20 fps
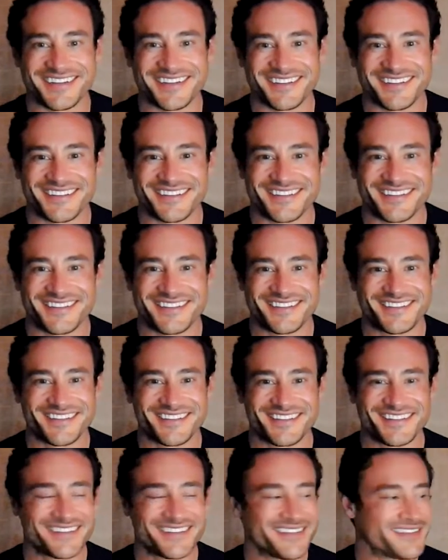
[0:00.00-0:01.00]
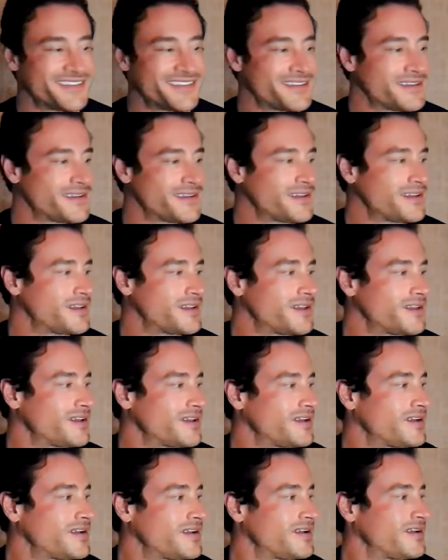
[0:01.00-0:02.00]

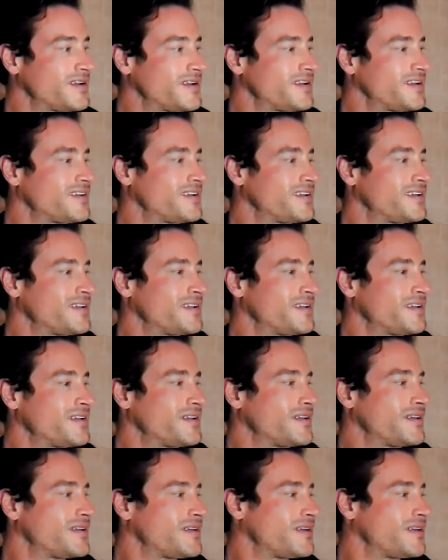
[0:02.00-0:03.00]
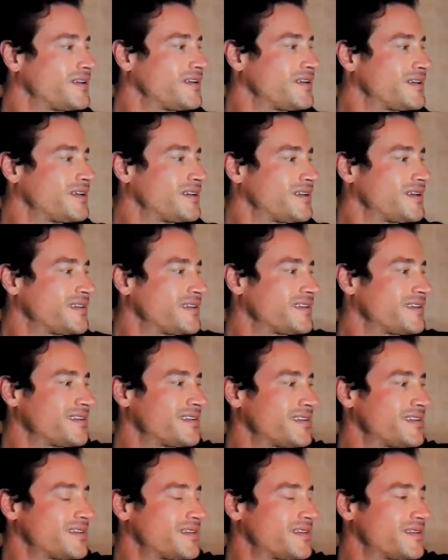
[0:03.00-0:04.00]

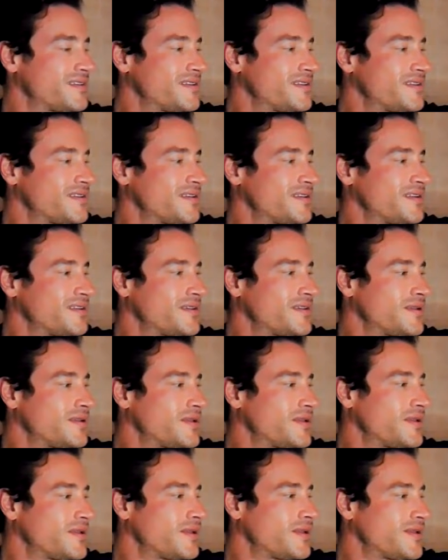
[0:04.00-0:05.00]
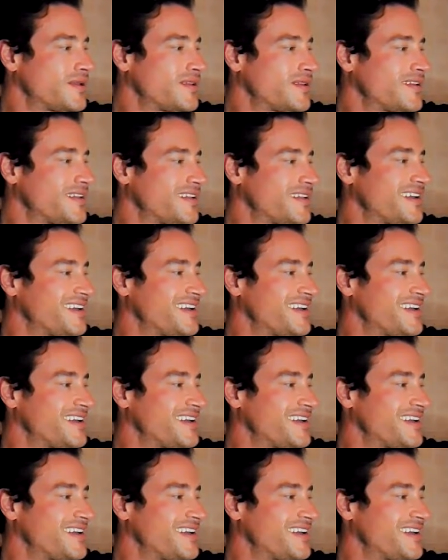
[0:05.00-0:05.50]
This person isn't speaking.